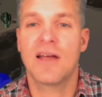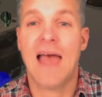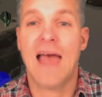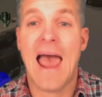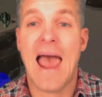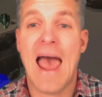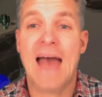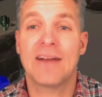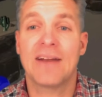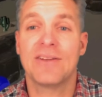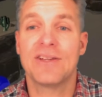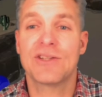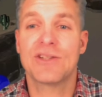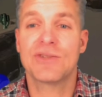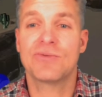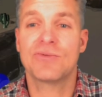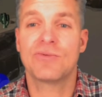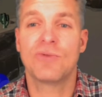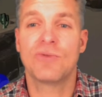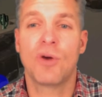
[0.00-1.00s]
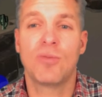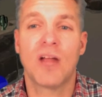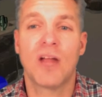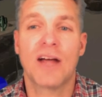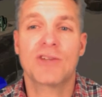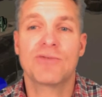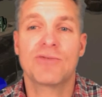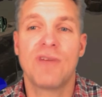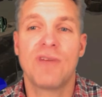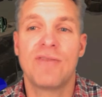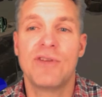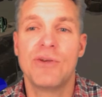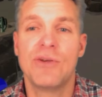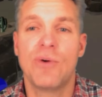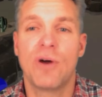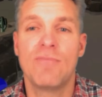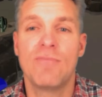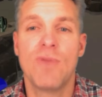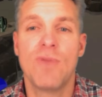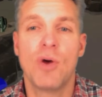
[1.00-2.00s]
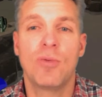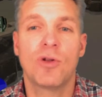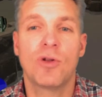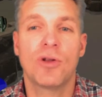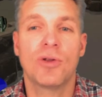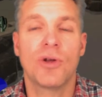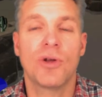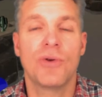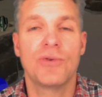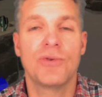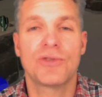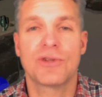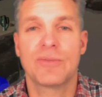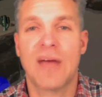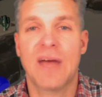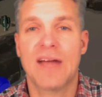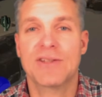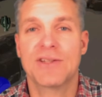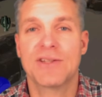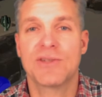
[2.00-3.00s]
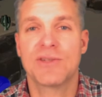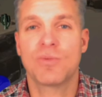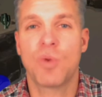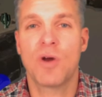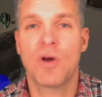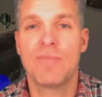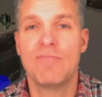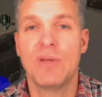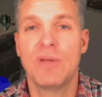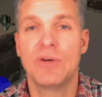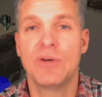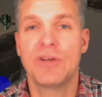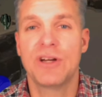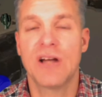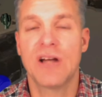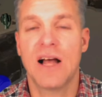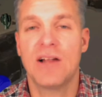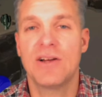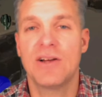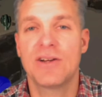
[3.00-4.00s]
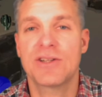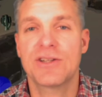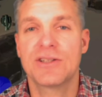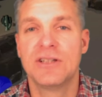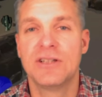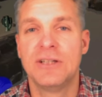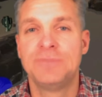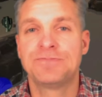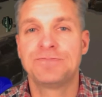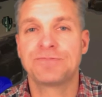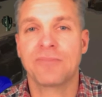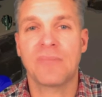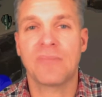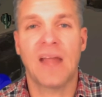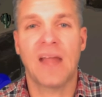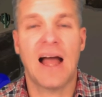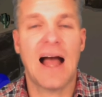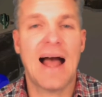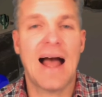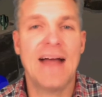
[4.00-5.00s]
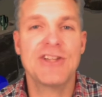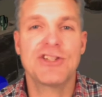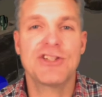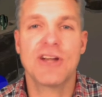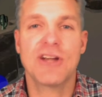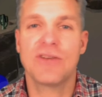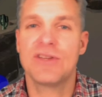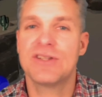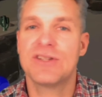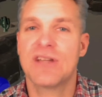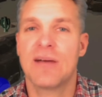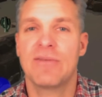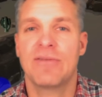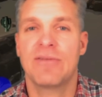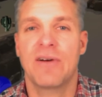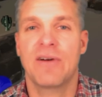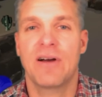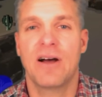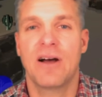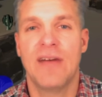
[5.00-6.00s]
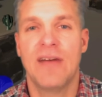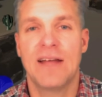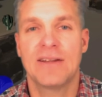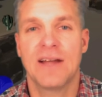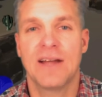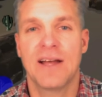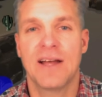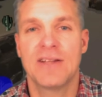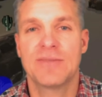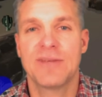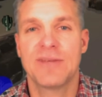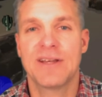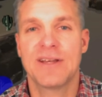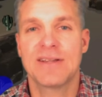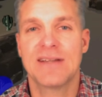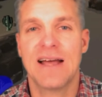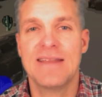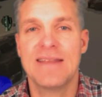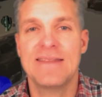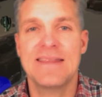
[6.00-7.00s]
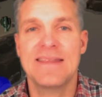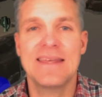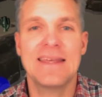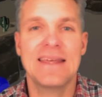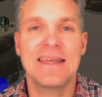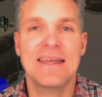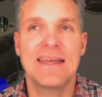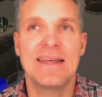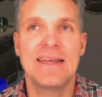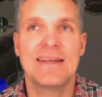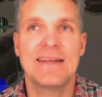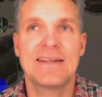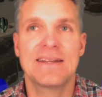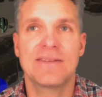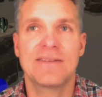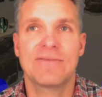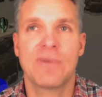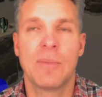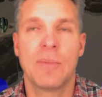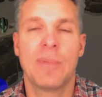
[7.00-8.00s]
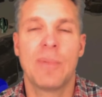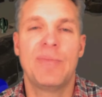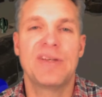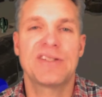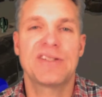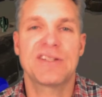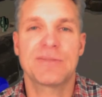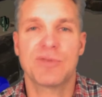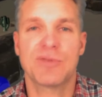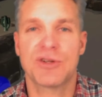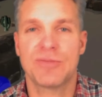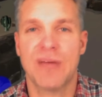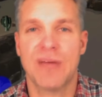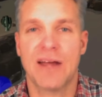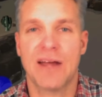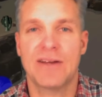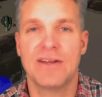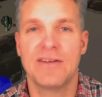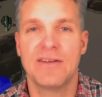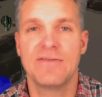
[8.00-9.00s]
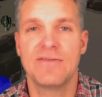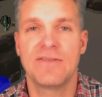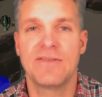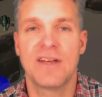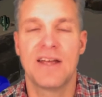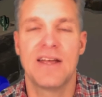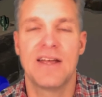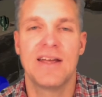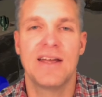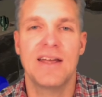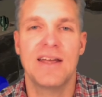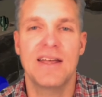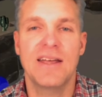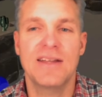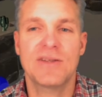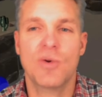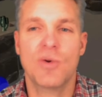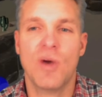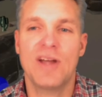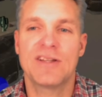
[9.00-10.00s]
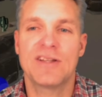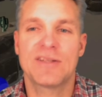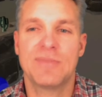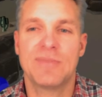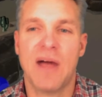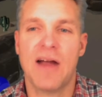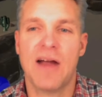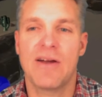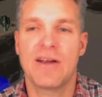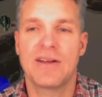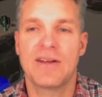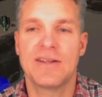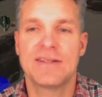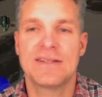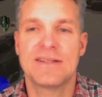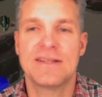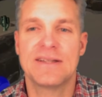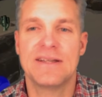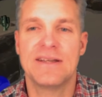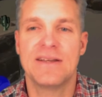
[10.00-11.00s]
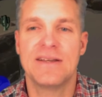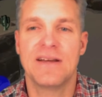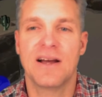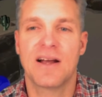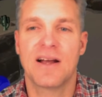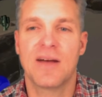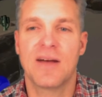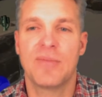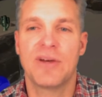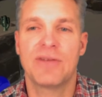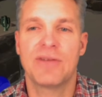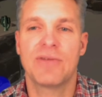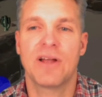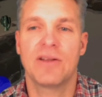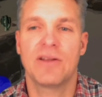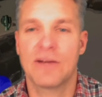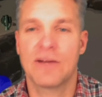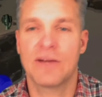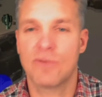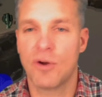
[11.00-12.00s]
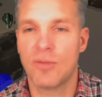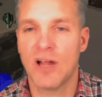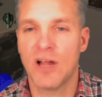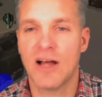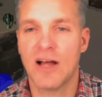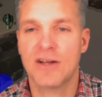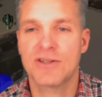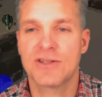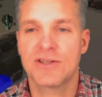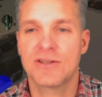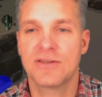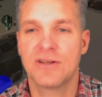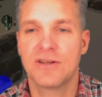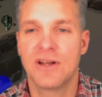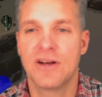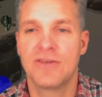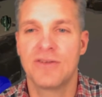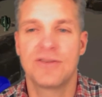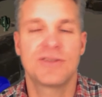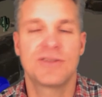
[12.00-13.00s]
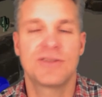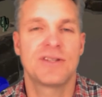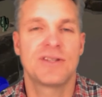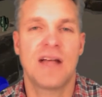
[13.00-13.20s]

Analyst, Roblox revenue on mobile alone surpasses $1 billion. I share these type of headlines because I think from a business perspective, it's quite inspiring to see a company like Roblox. This is not